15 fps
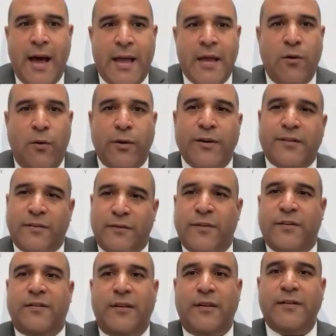in order to
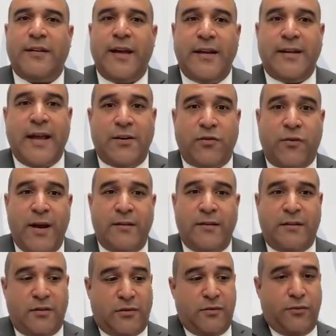facilitate that
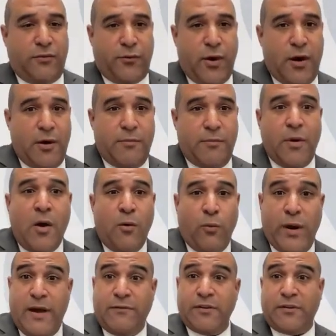transition from
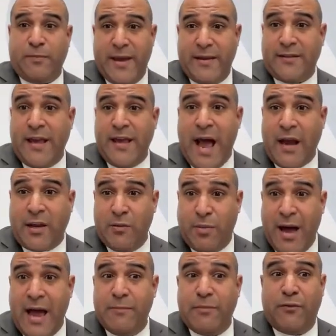whatever space they
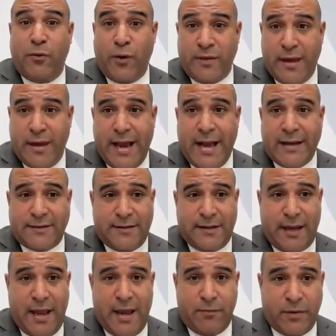occupied before they got to the
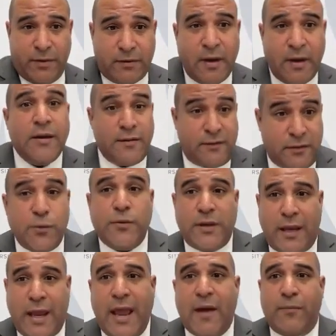campus to the
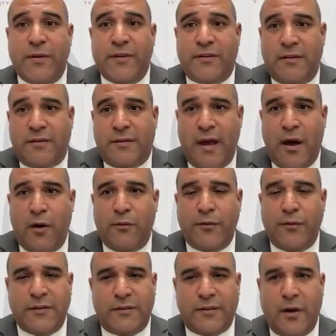campus itself.
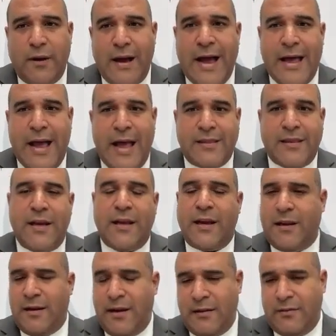And so I think,
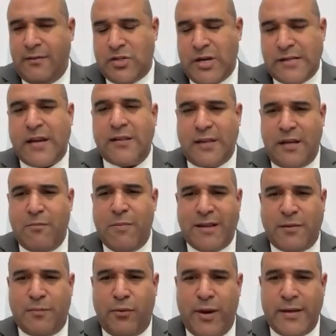and Jessica, I think you made the
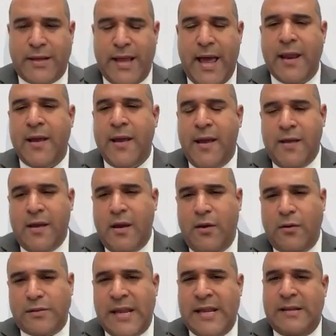point that,
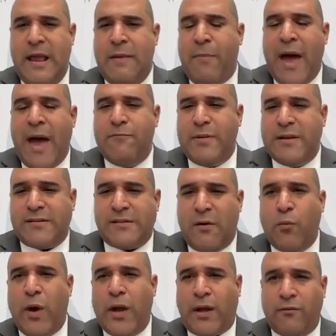it might have been
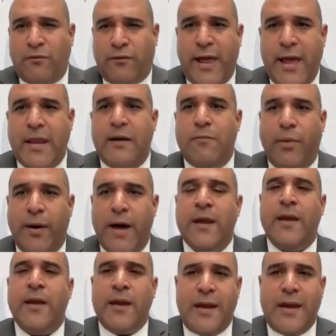somewhat conflated, but
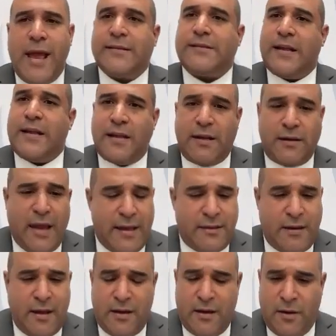yes, I think
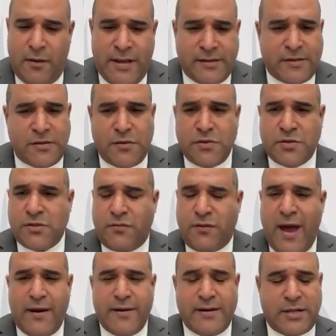that institutions of
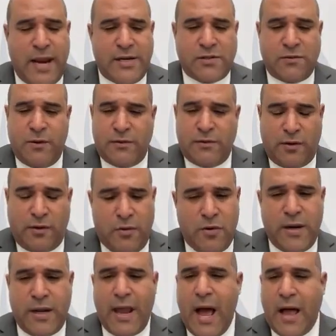higher education, whether it's community
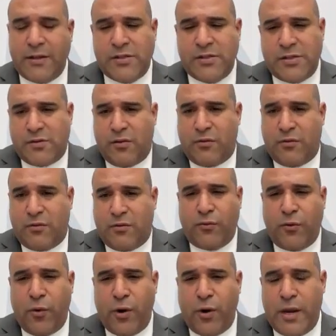colleges or
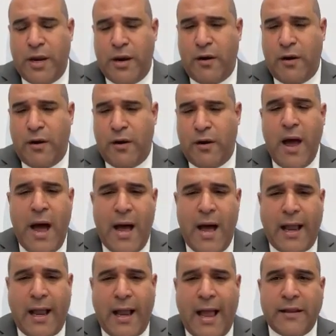four-year
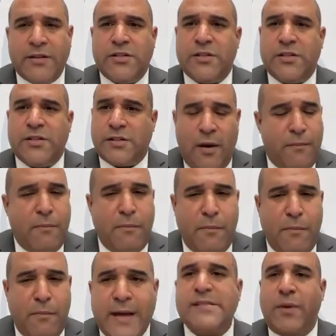colleges,
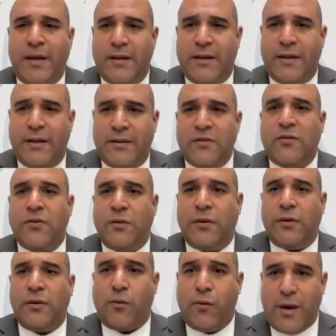must be
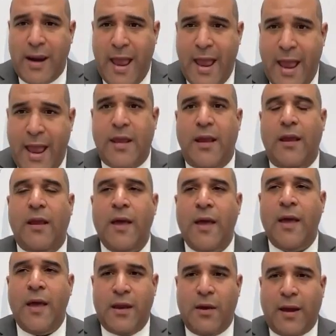intentional in
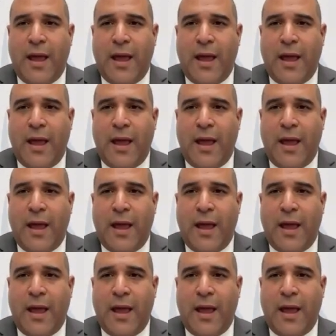creating,